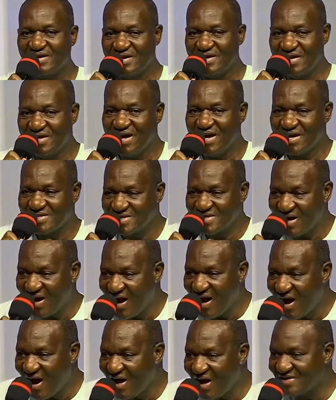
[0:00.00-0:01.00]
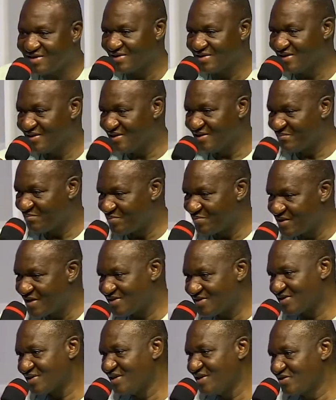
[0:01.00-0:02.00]
He has had the
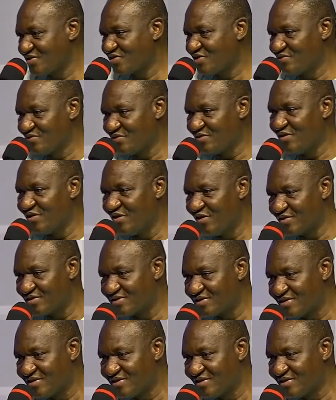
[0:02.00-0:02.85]
presence of God,